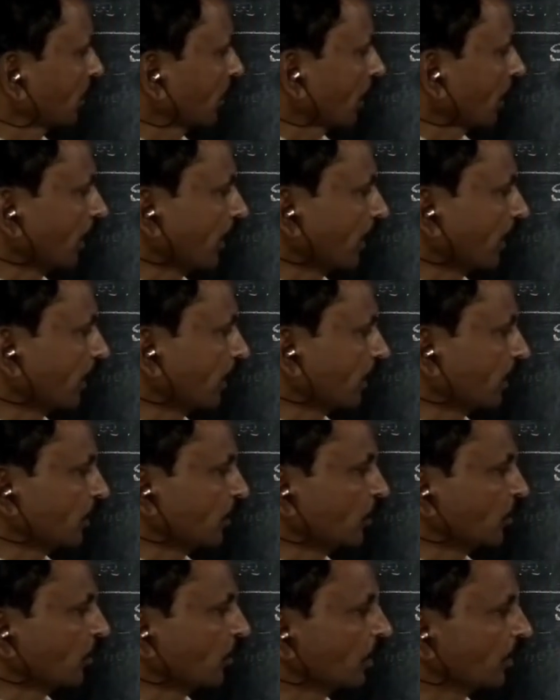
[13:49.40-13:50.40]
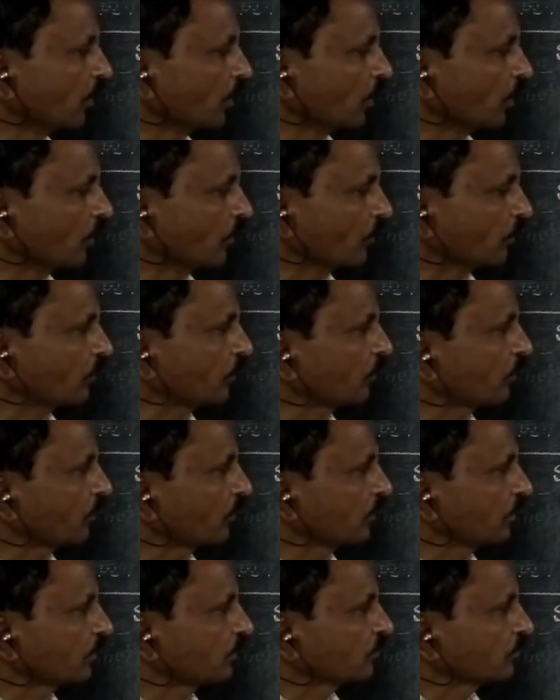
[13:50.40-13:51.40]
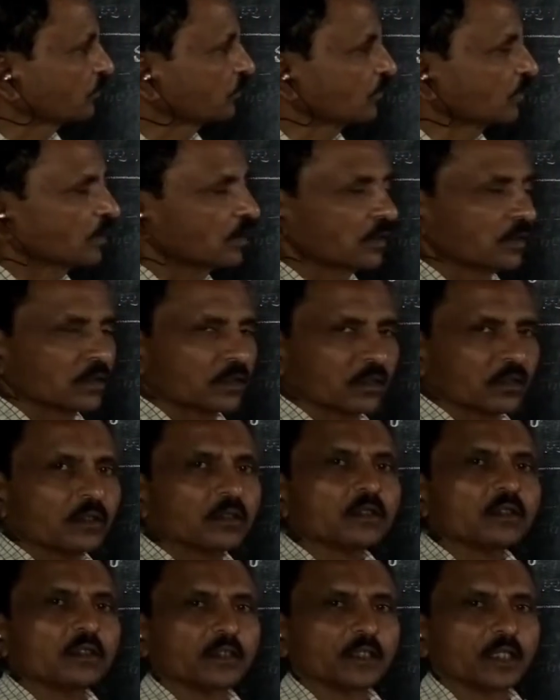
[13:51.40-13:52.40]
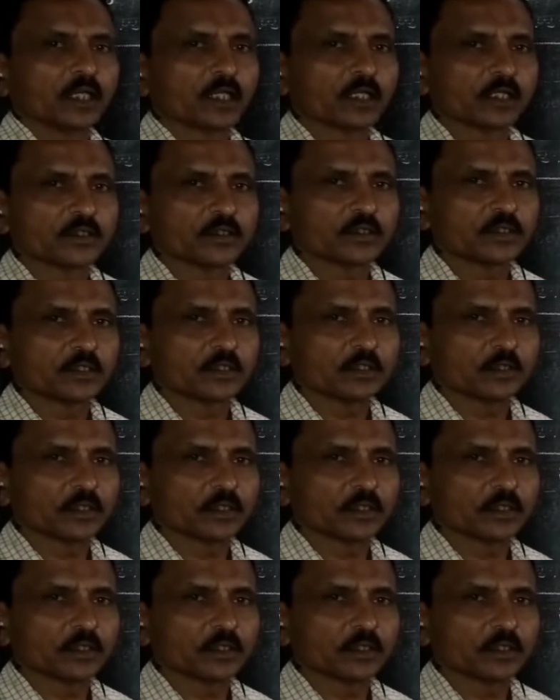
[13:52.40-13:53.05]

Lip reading: and unit of energy,